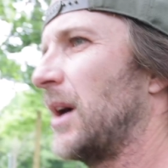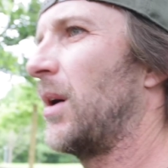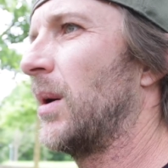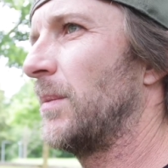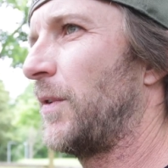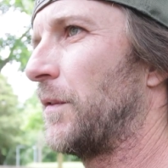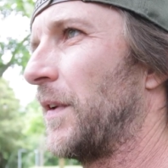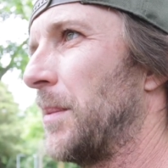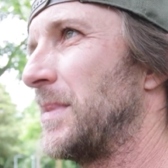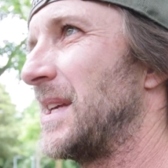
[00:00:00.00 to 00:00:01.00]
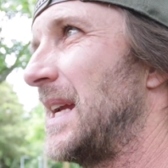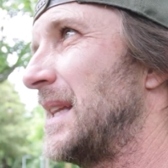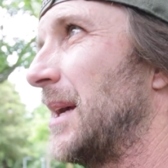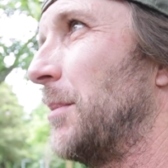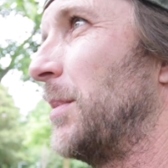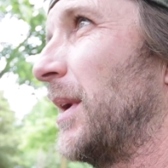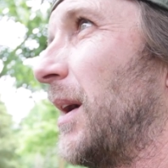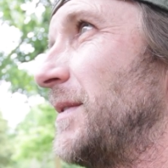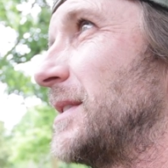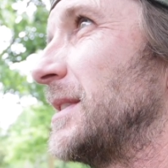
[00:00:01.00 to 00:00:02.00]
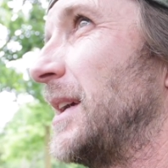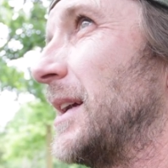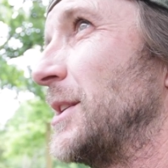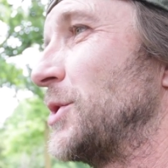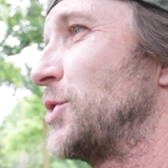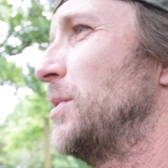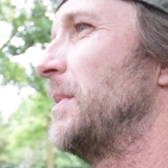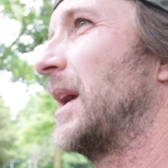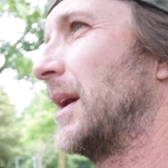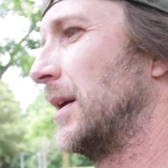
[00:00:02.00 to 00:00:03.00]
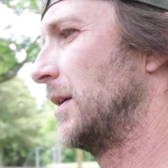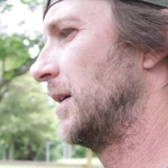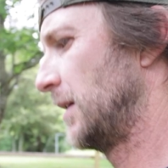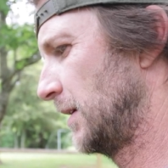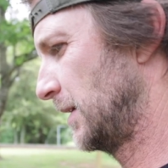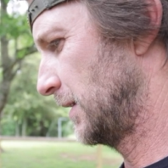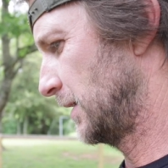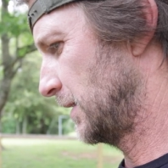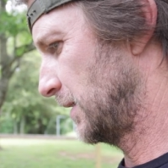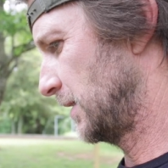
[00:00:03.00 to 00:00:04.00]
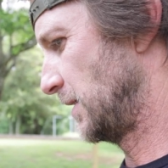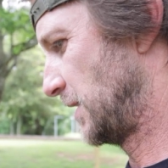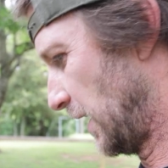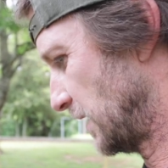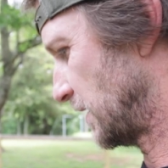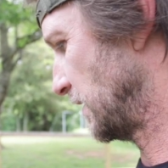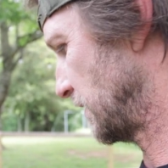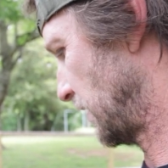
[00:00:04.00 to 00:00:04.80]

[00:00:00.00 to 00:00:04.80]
not harmful for them to eat them, but obviously consuming dozens